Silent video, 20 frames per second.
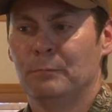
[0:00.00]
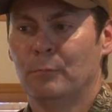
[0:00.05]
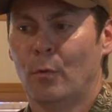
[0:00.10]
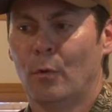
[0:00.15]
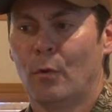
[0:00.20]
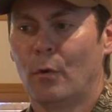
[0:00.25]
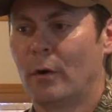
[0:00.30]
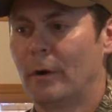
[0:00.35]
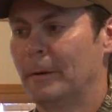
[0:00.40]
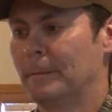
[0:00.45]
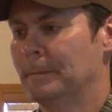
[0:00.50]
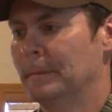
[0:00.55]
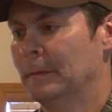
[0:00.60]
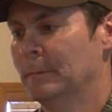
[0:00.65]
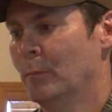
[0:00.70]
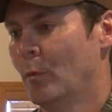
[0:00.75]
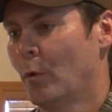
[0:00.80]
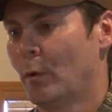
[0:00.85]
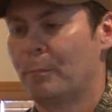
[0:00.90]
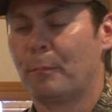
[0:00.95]
more
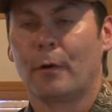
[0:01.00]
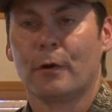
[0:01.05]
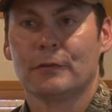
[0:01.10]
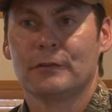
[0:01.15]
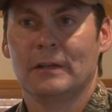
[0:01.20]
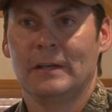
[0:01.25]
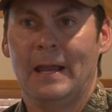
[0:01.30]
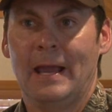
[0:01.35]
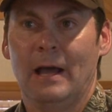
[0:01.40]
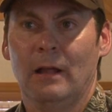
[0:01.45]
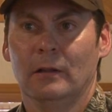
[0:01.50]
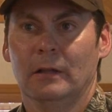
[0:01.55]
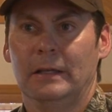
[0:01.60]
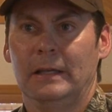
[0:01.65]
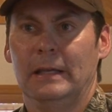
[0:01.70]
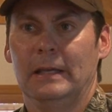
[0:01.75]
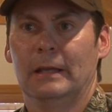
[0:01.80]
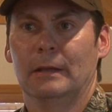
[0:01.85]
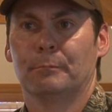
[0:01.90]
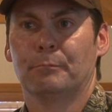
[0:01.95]

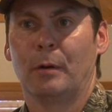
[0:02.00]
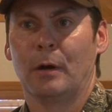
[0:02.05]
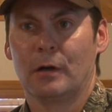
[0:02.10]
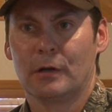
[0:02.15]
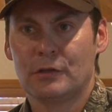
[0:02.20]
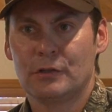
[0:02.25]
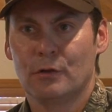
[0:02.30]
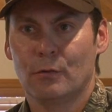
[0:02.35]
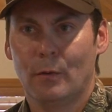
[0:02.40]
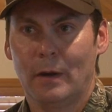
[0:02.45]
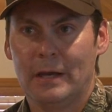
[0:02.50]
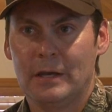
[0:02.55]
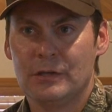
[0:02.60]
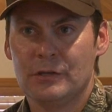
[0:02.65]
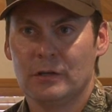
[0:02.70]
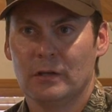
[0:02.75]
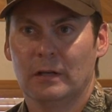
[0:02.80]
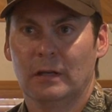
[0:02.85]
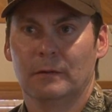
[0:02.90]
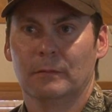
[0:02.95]
personality and
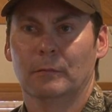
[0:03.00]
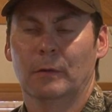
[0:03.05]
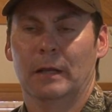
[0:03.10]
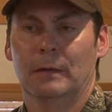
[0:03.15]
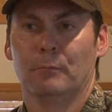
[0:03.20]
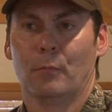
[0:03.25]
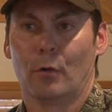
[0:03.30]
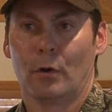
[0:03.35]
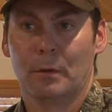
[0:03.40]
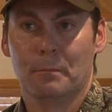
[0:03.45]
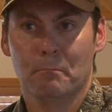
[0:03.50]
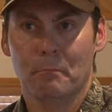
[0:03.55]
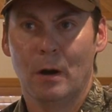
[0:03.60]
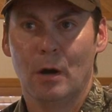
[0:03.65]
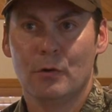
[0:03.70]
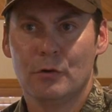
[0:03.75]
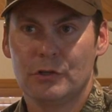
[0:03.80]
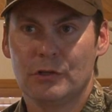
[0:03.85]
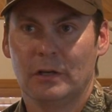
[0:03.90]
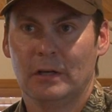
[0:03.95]
punctuation and more
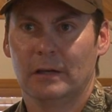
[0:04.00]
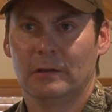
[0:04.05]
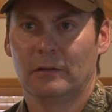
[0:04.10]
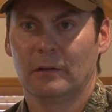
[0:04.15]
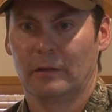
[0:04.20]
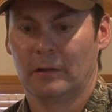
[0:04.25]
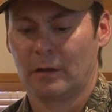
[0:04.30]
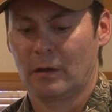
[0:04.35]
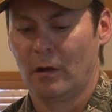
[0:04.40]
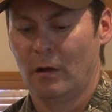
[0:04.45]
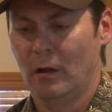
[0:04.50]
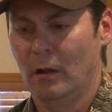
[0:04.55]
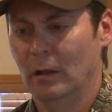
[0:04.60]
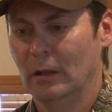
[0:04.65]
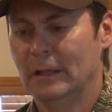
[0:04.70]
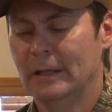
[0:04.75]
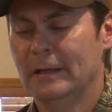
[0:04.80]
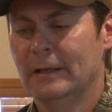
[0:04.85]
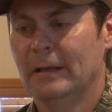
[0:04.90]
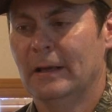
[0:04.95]
emotion into the
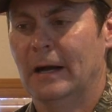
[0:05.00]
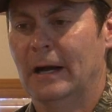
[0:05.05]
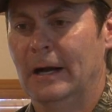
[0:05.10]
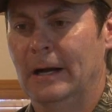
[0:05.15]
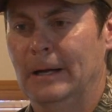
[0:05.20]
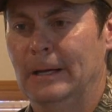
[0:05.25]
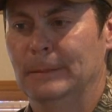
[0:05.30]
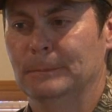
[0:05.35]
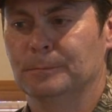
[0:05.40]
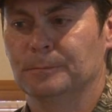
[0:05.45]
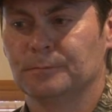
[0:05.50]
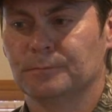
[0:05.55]
call. Let